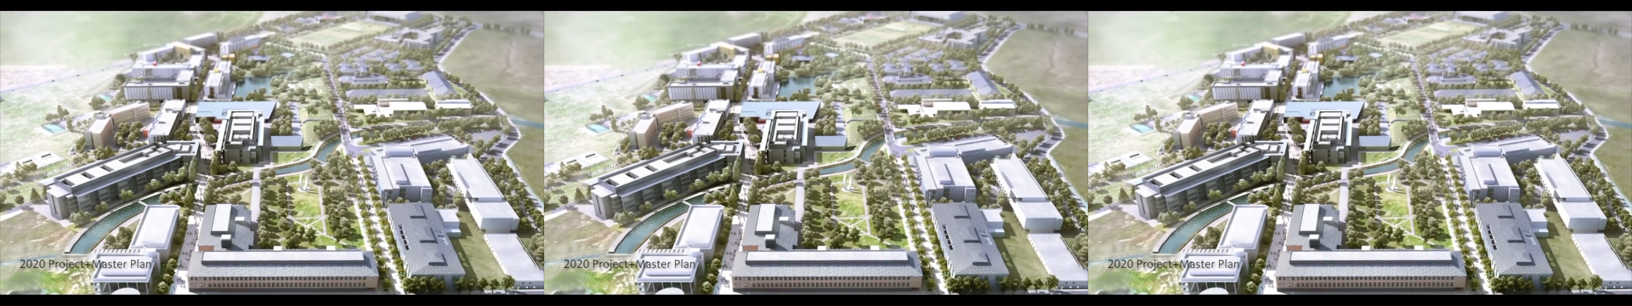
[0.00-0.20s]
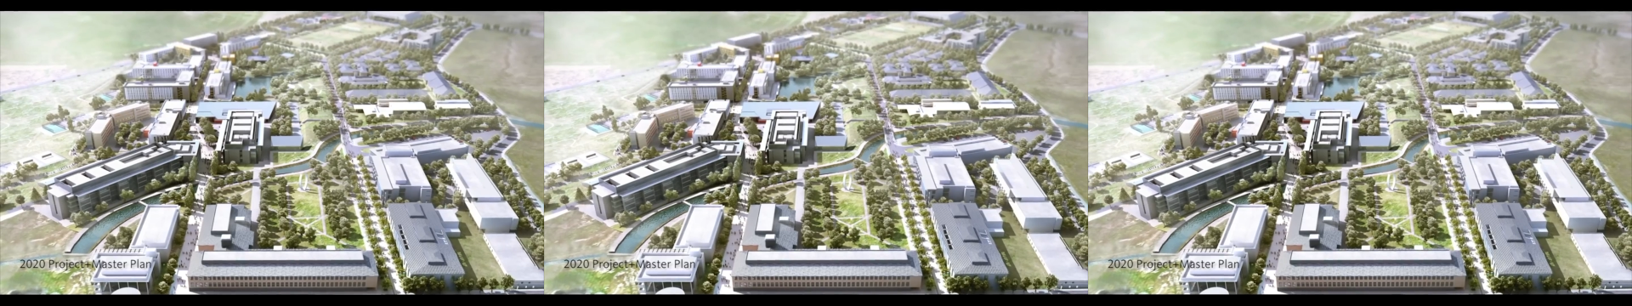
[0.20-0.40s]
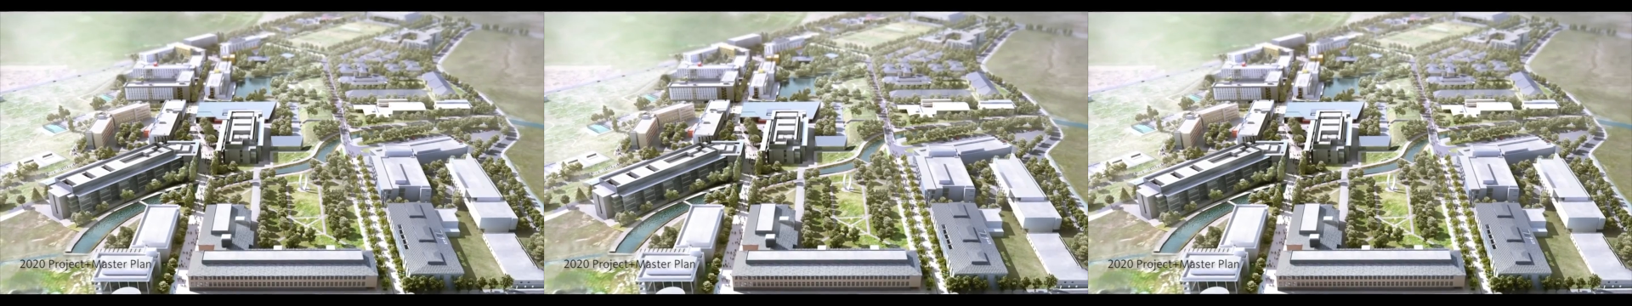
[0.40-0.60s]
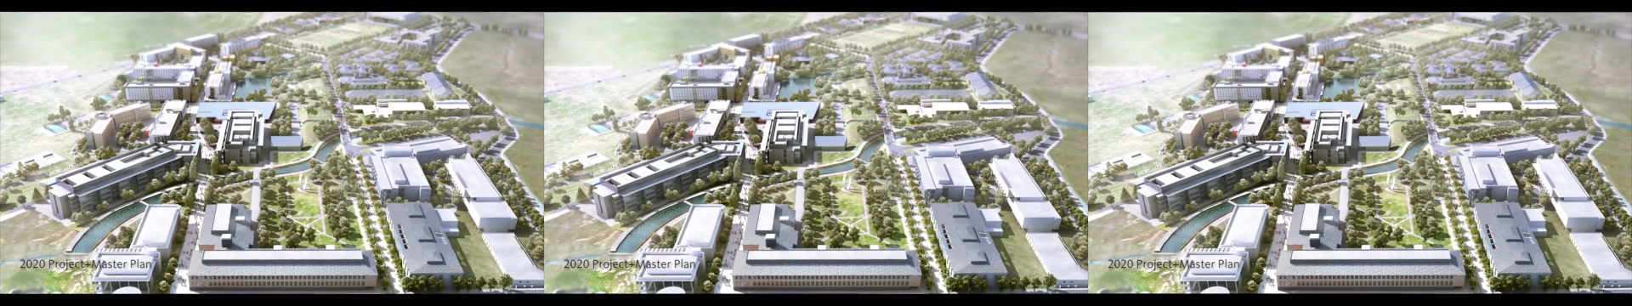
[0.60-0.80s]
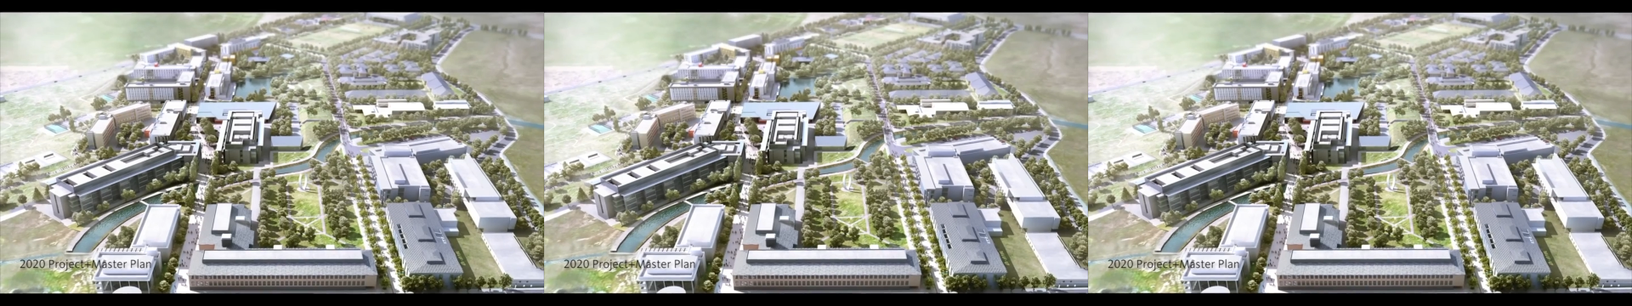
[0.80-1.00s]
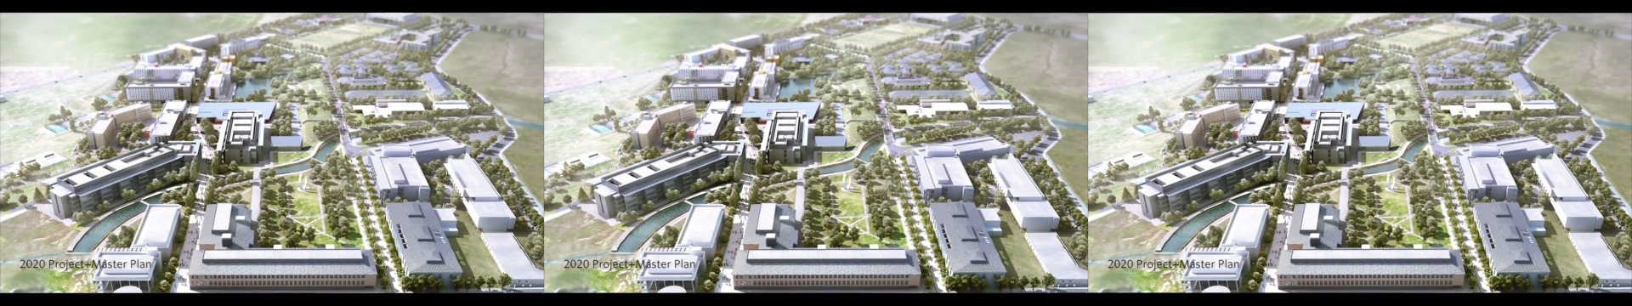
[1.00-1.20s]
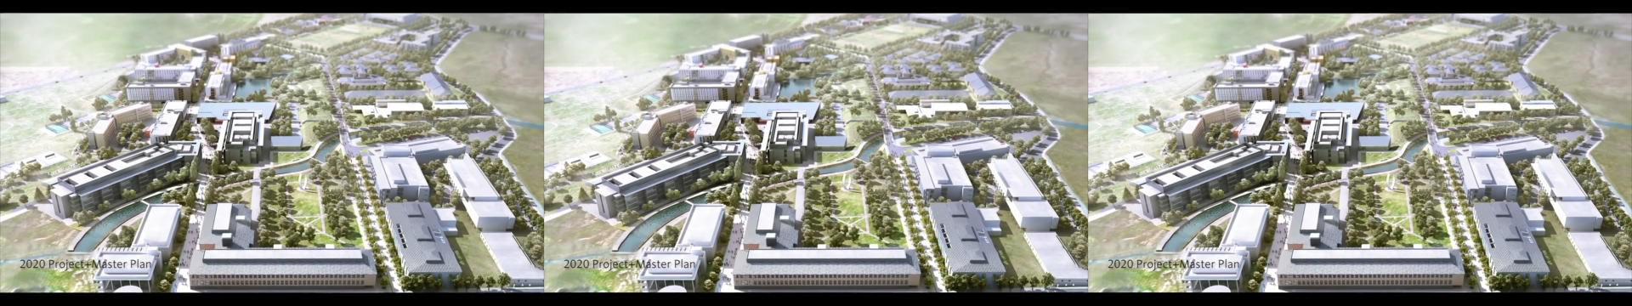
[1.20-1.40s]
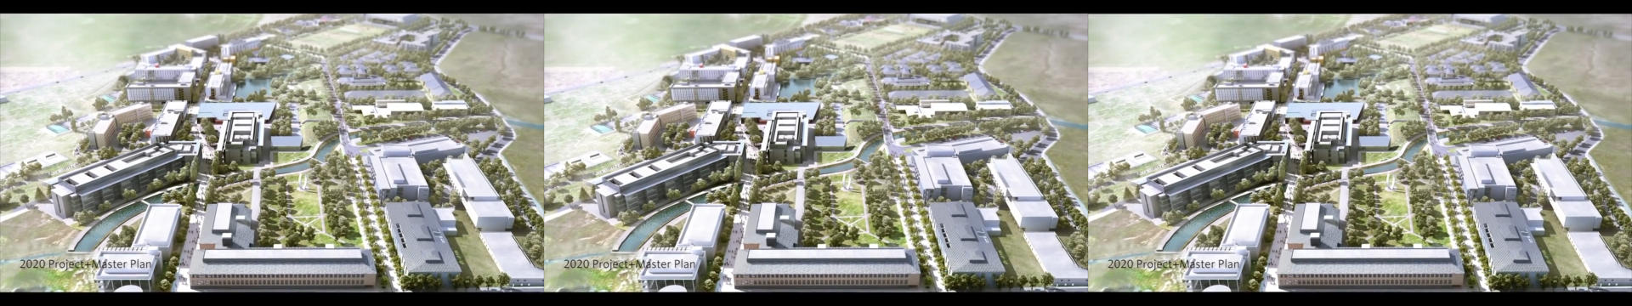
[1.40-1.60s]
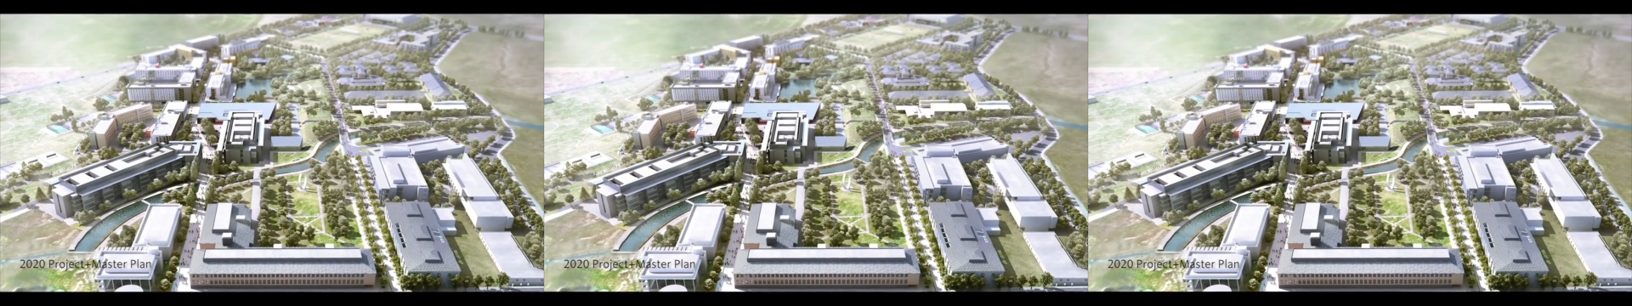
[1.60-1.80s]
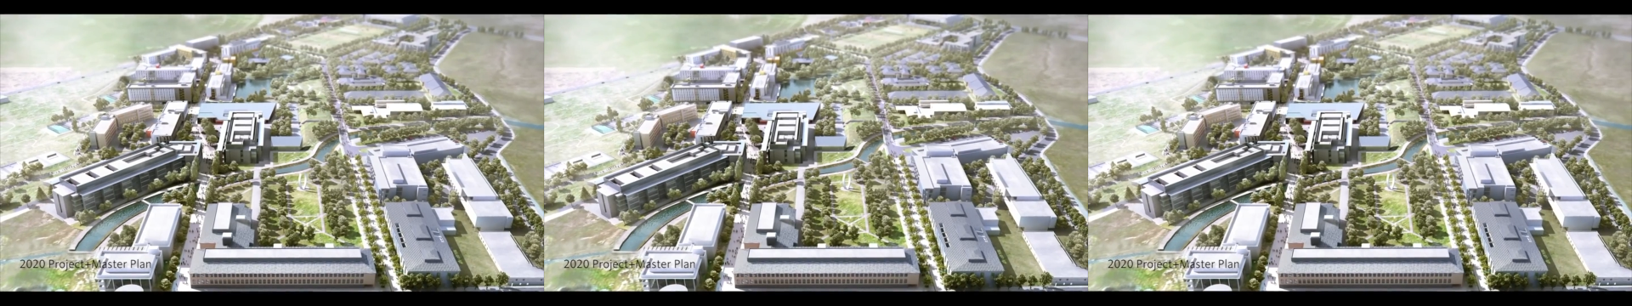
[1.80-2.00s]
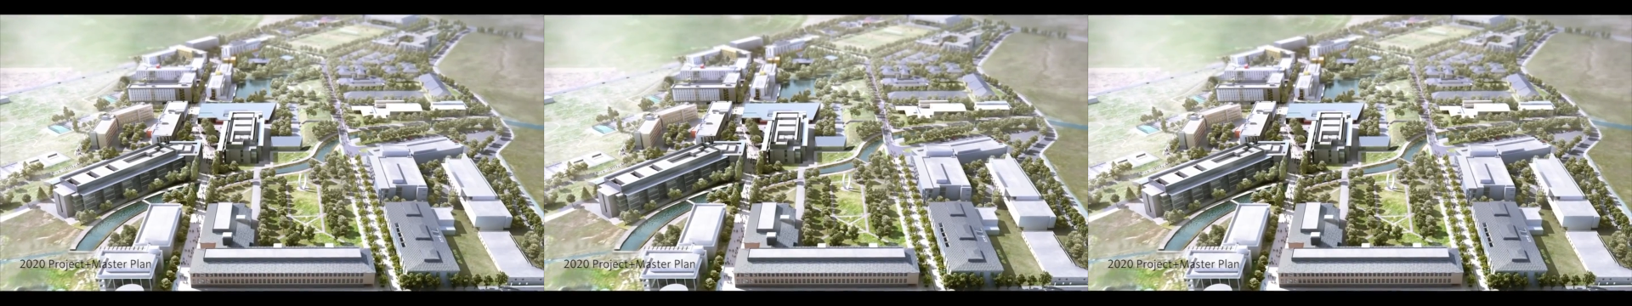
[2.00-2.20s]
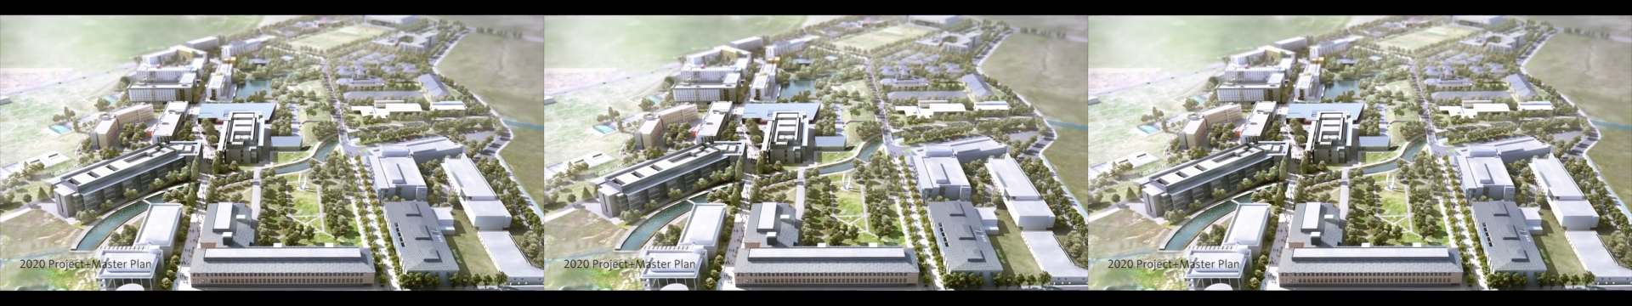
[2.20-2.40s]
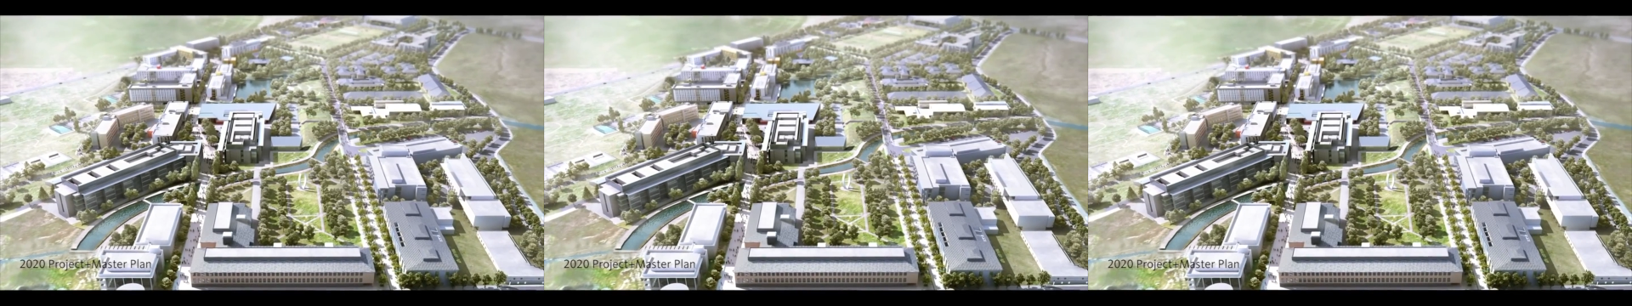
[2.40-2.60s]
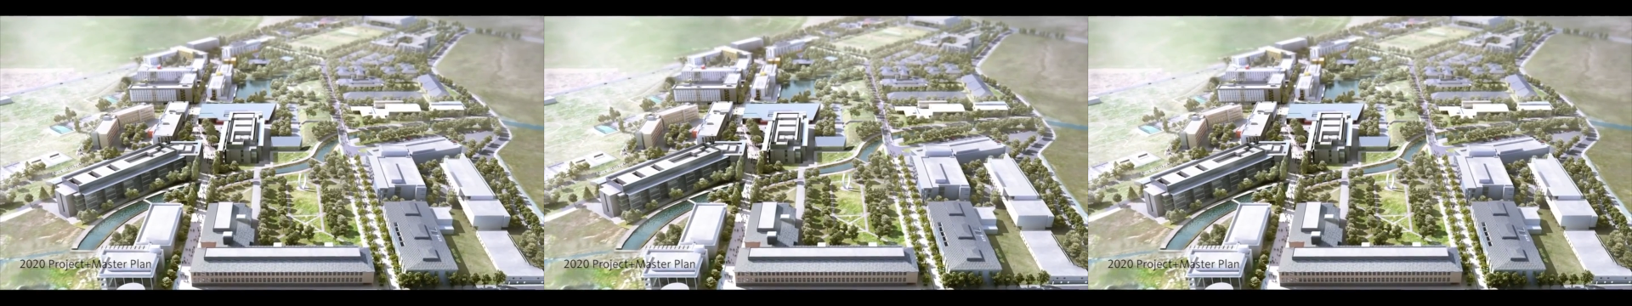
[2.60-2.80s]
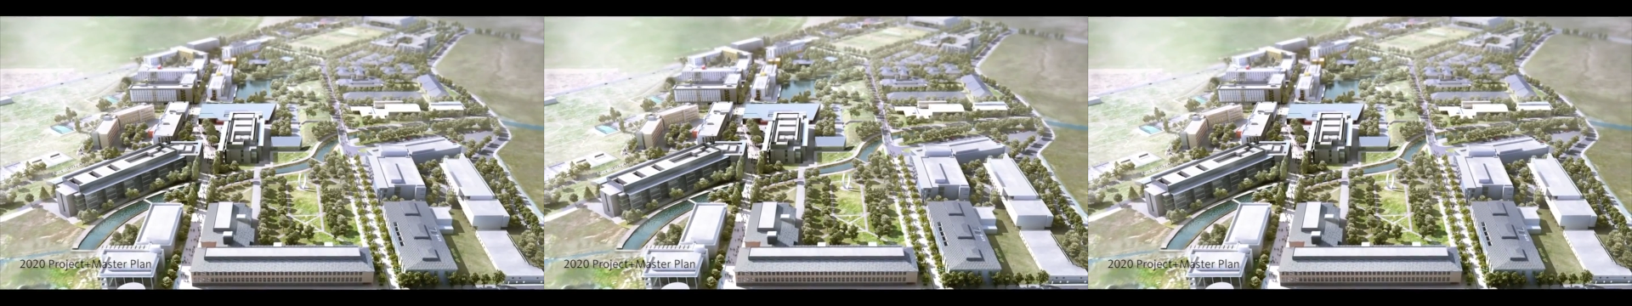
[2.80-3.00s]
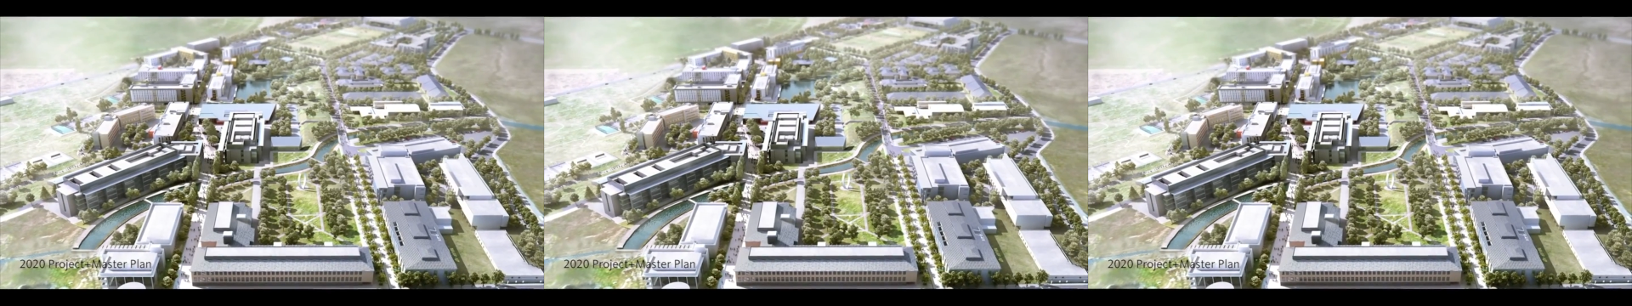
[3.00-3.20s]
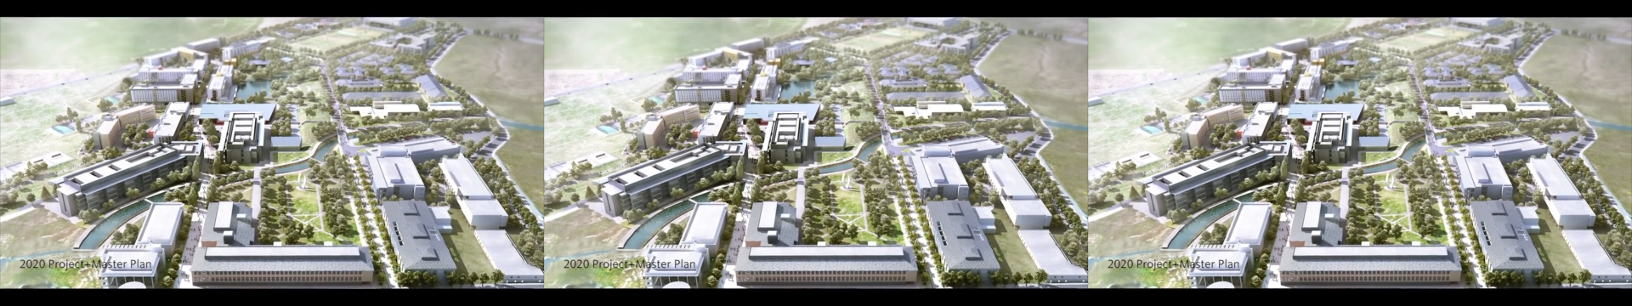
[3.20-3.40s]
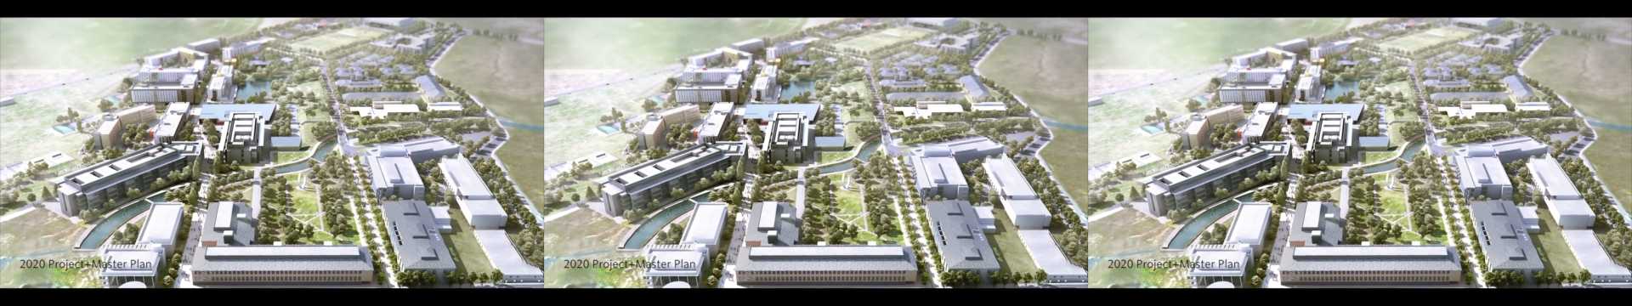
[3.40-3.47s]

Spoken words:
Nobody's mouth can be seen.